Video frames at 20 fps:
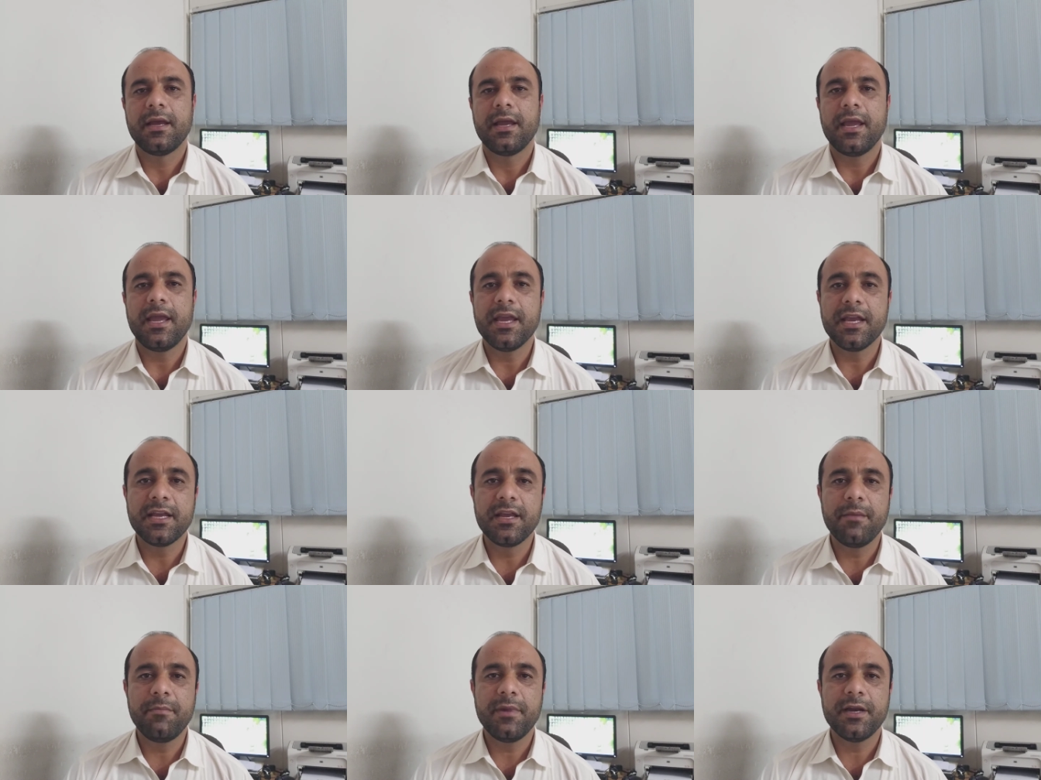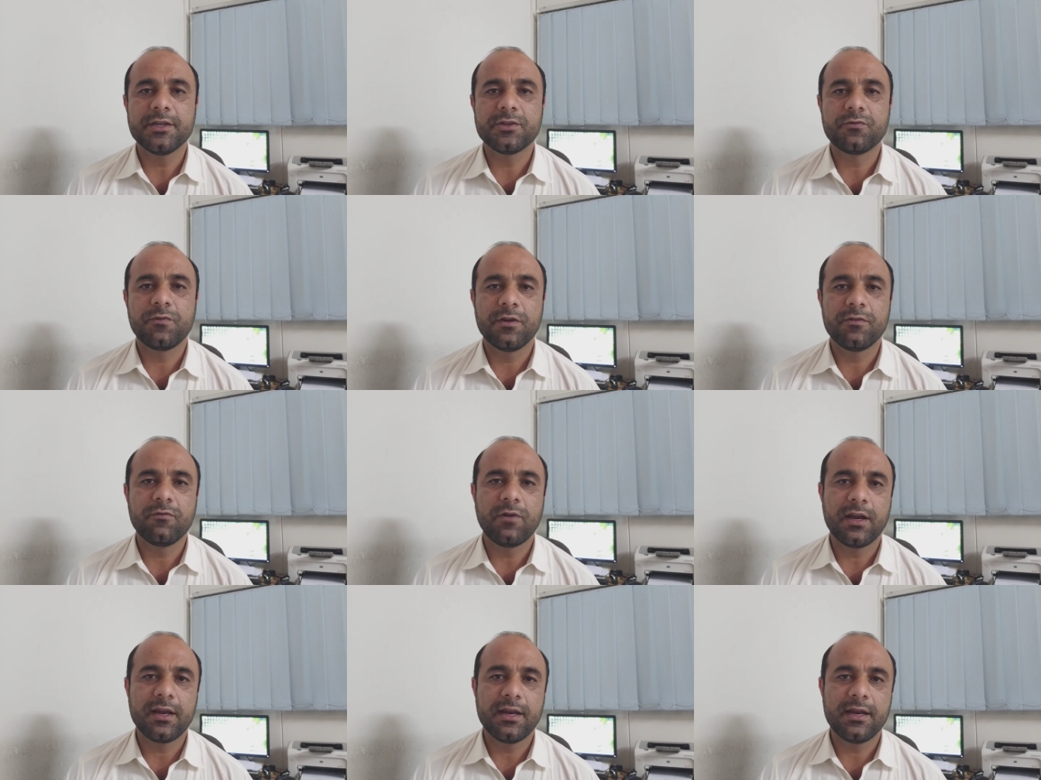agreements
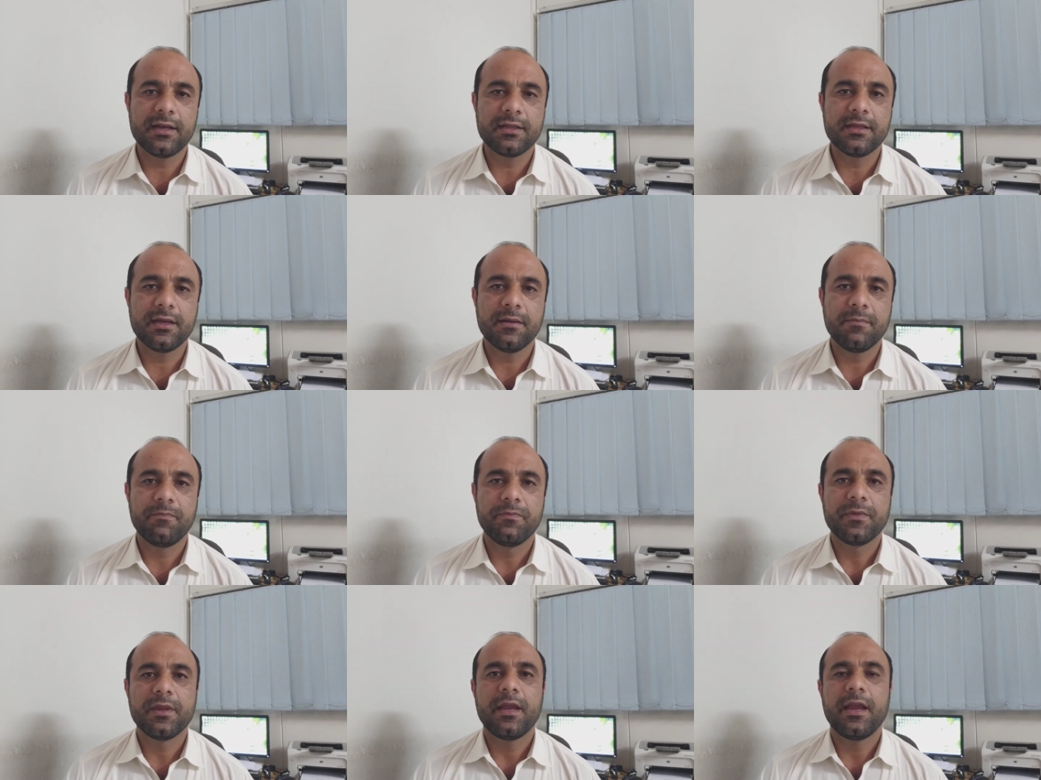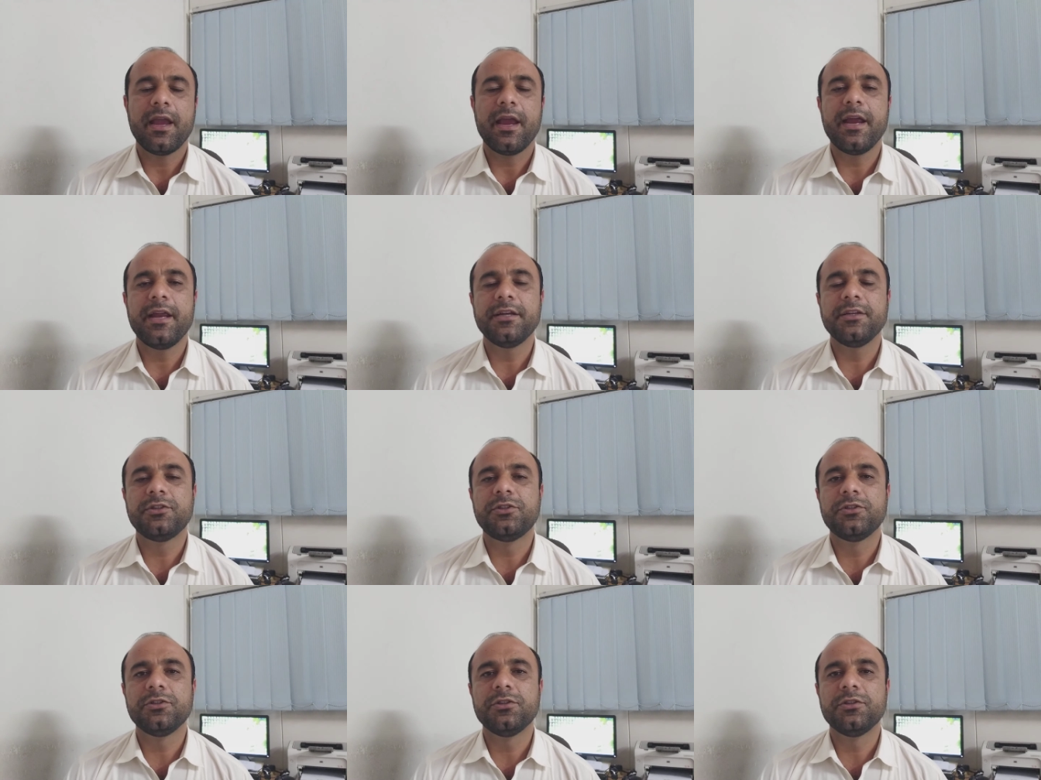with one another
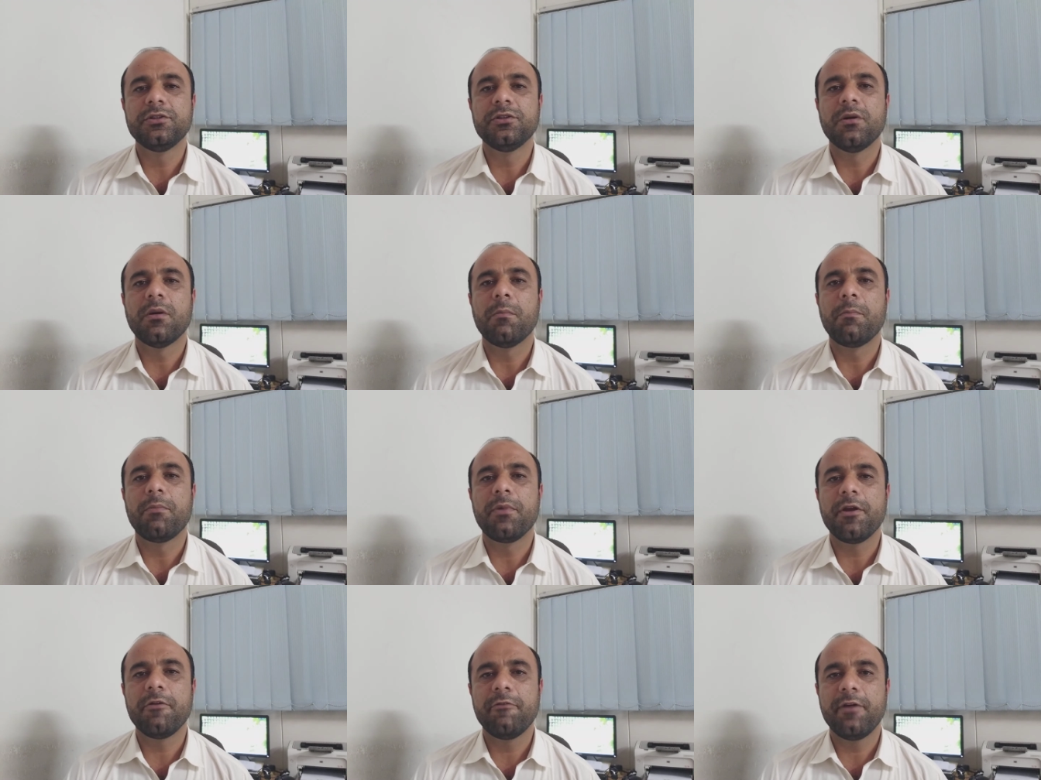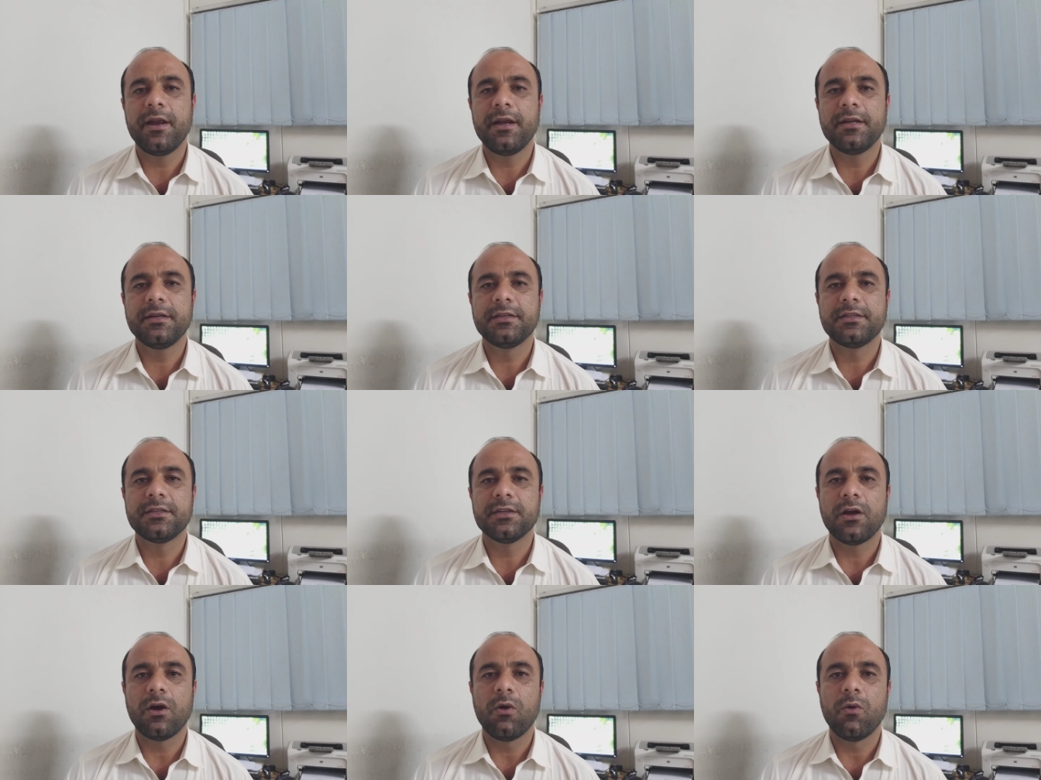and to
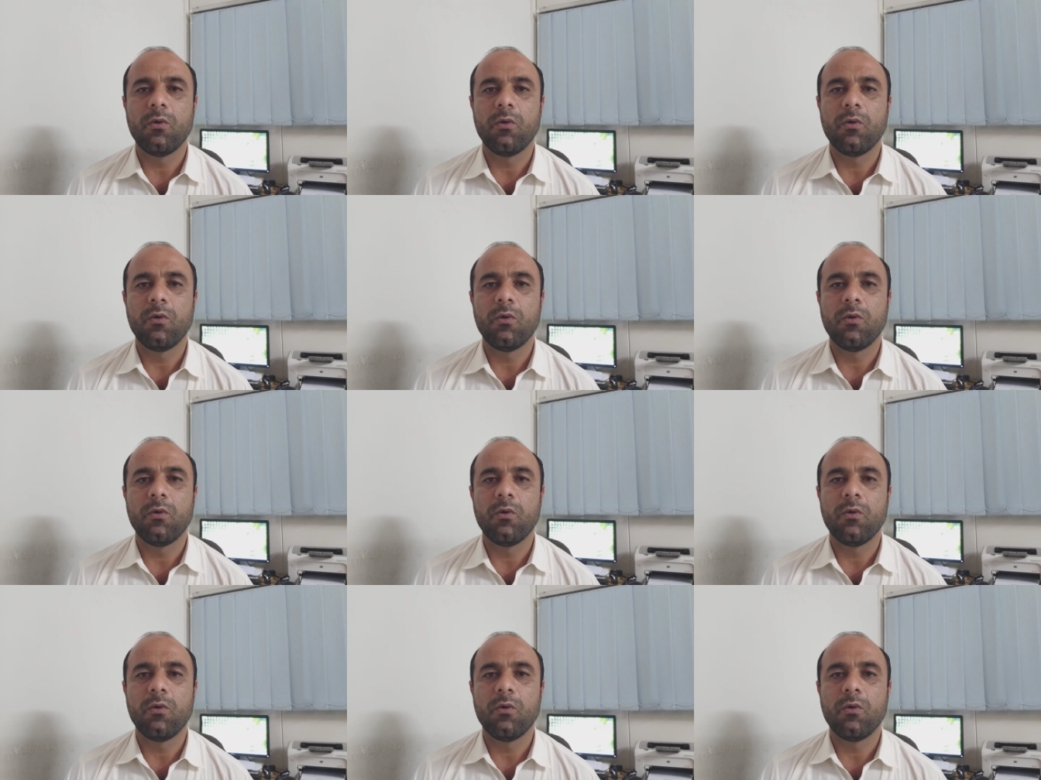prevent